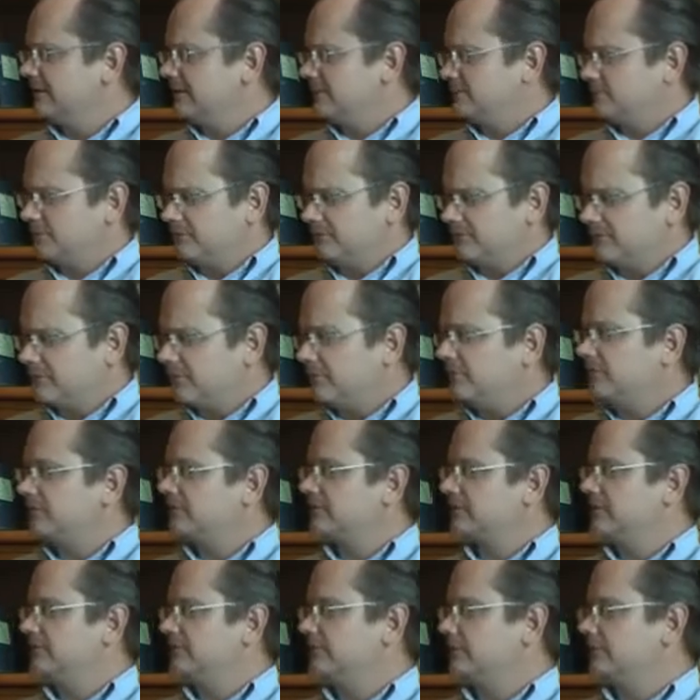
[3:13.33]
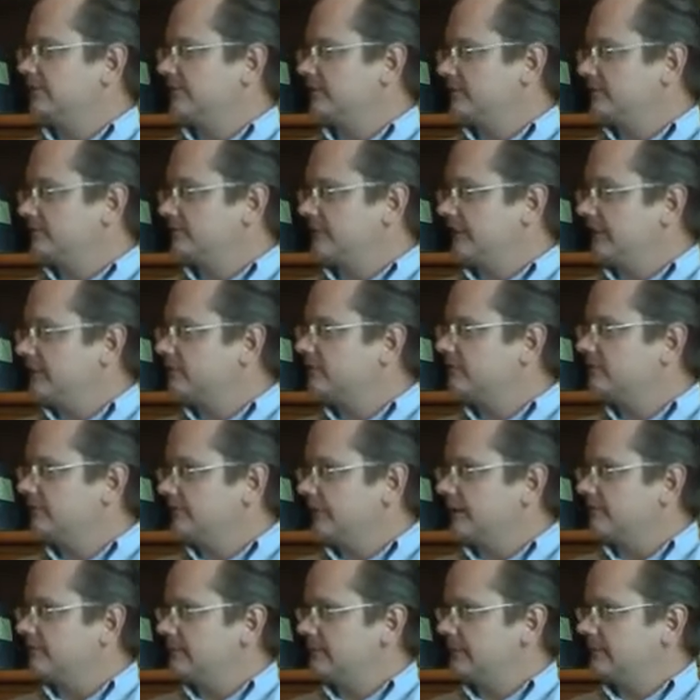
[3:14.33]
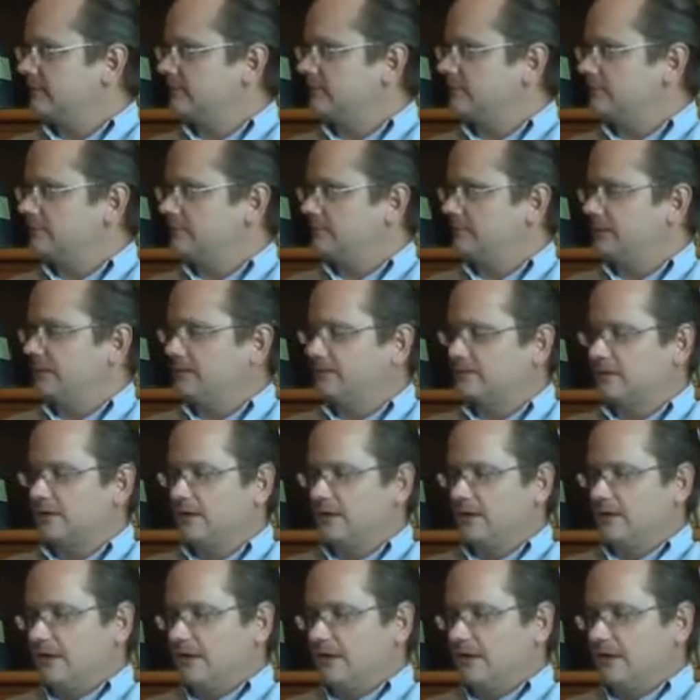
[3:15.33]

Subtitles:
perversion of what the nature of that relationship is.